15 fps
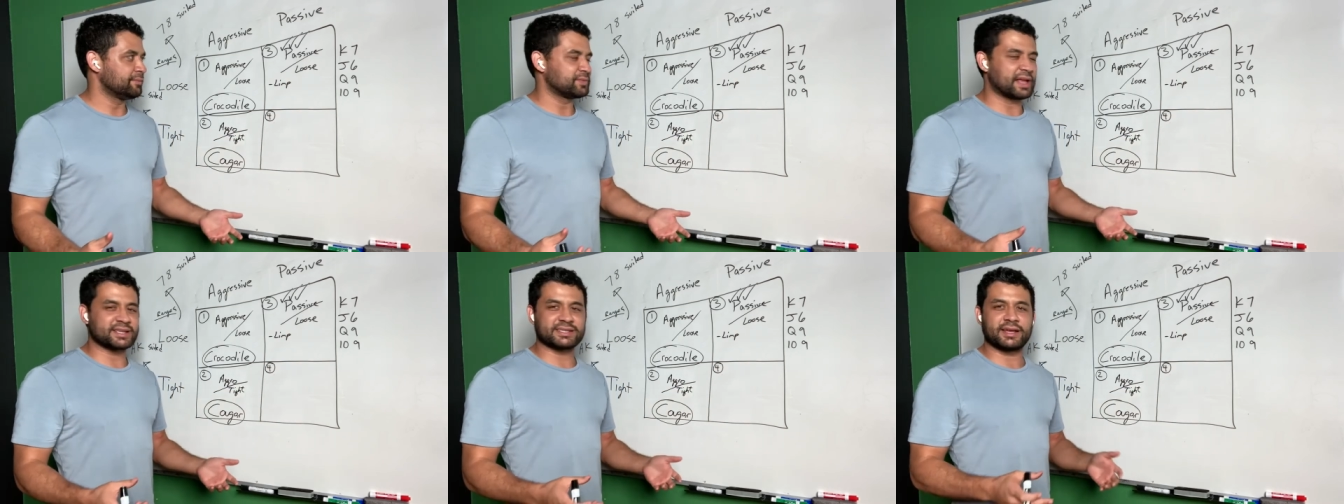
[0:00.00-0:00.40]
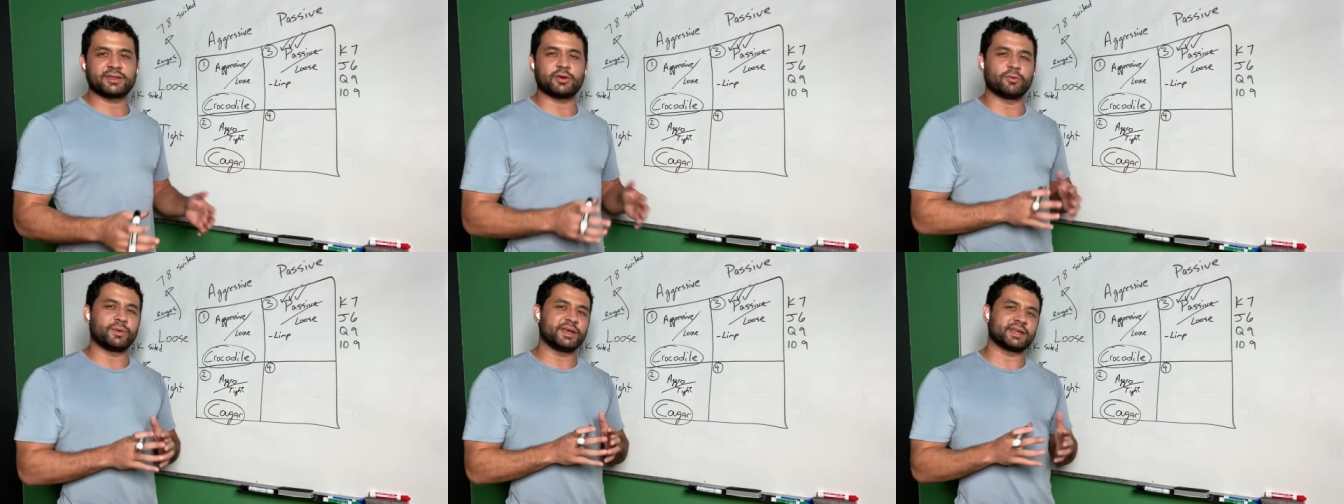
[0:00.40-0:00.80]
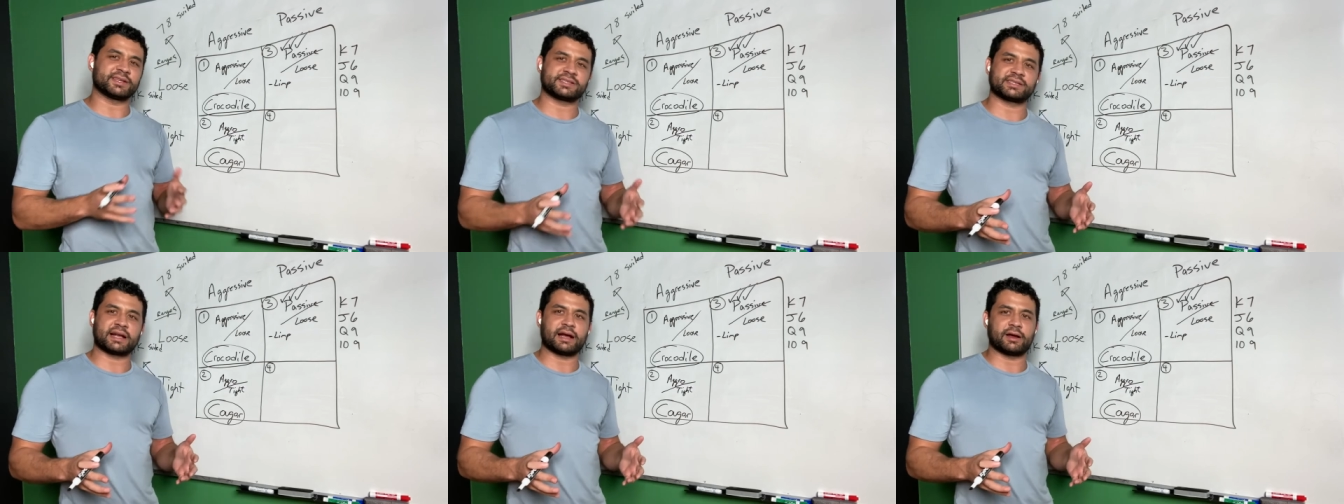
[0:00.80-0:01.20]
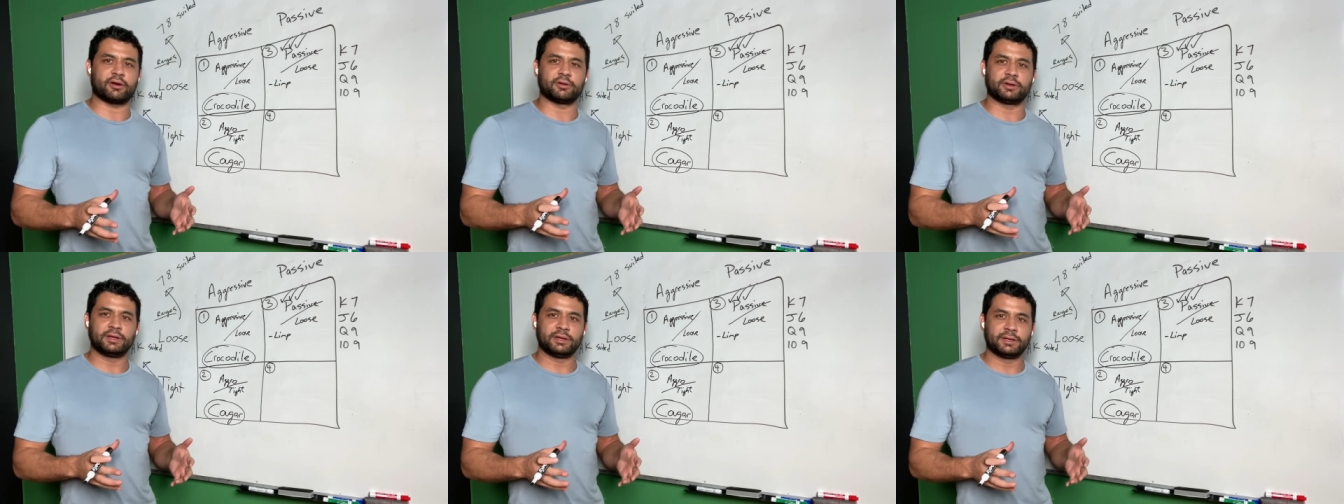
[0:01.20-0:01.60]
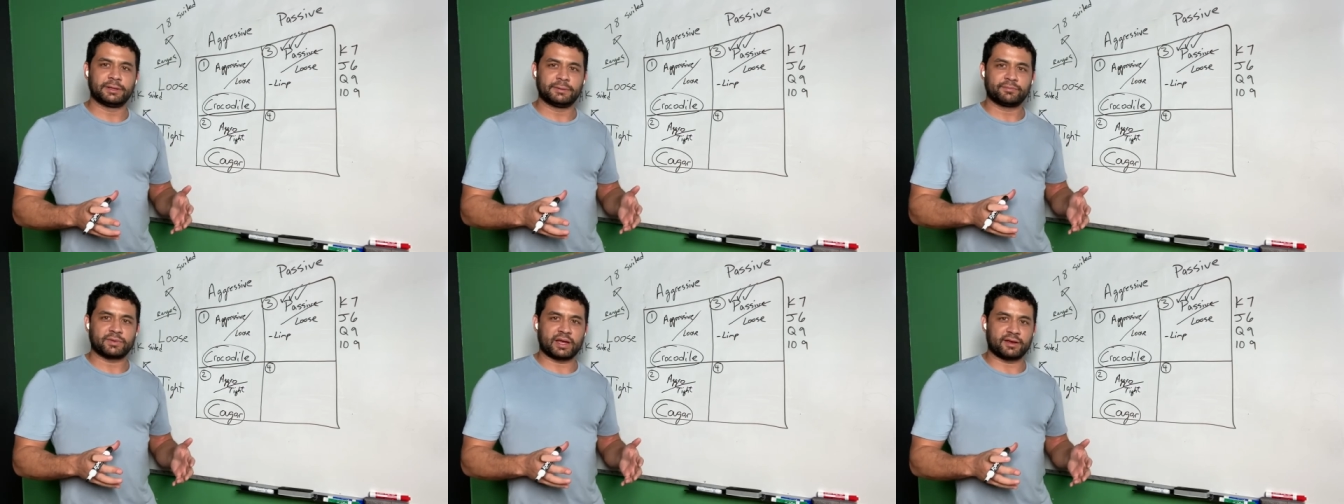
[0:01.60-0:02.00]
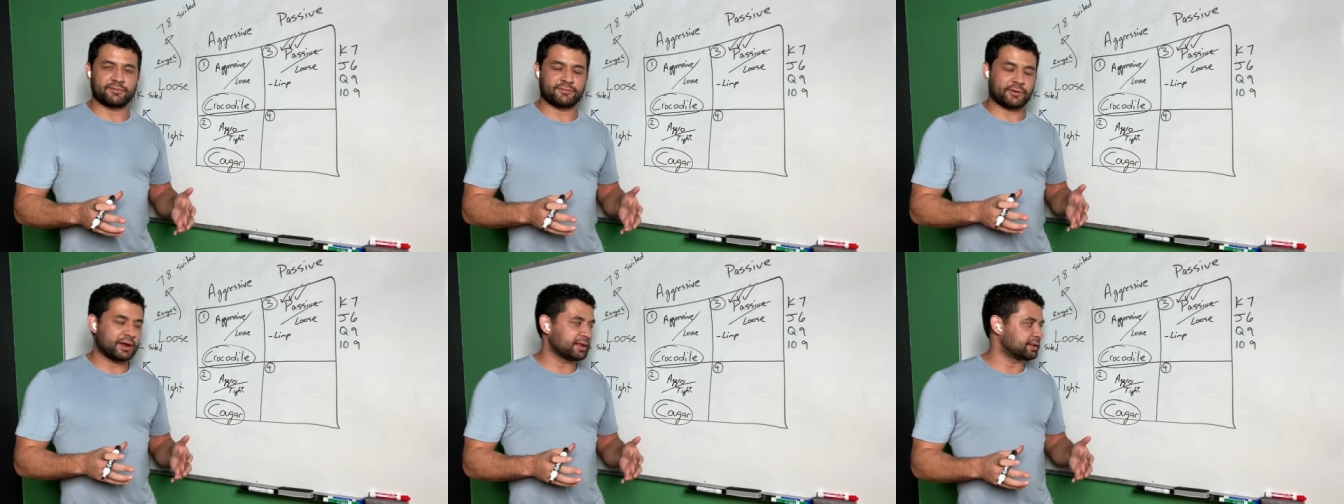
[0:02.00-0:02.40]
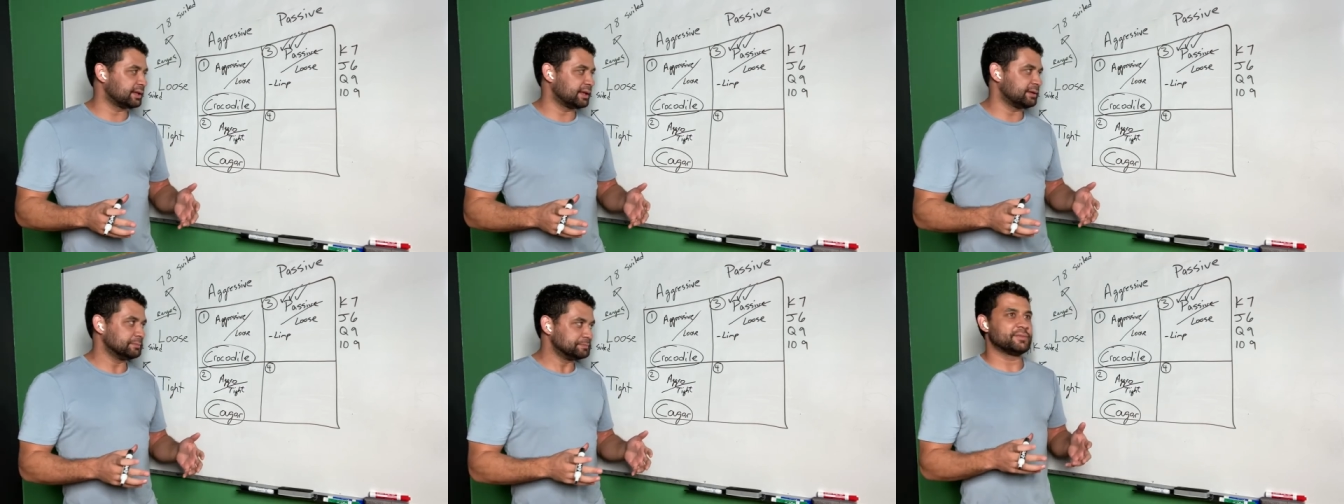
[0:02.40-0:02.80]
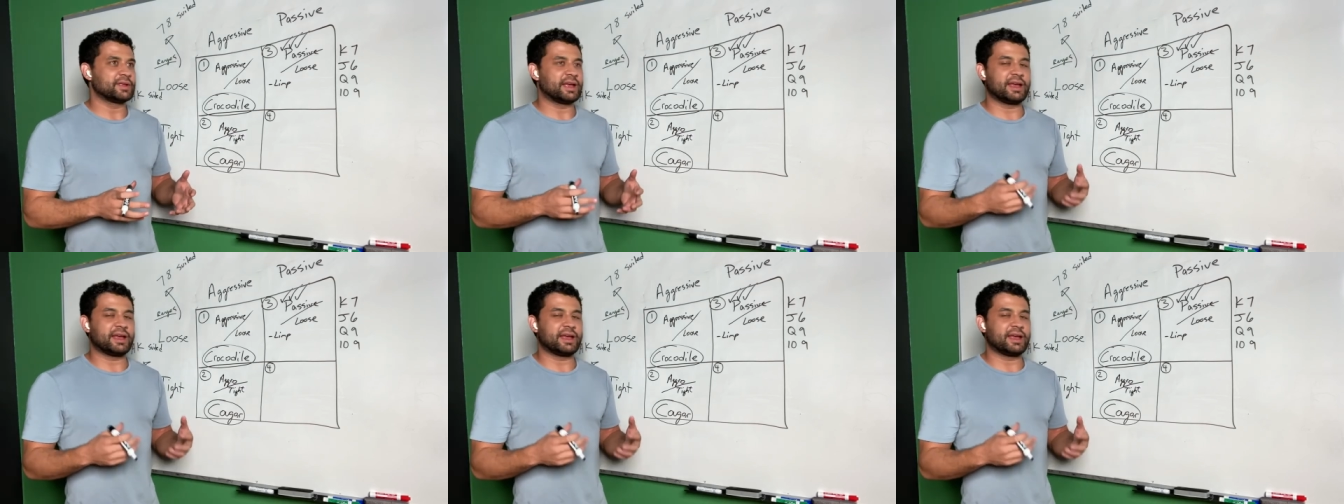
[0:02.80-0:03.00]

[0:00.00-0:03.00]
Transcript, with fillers: That's like the weakest style. And frankly,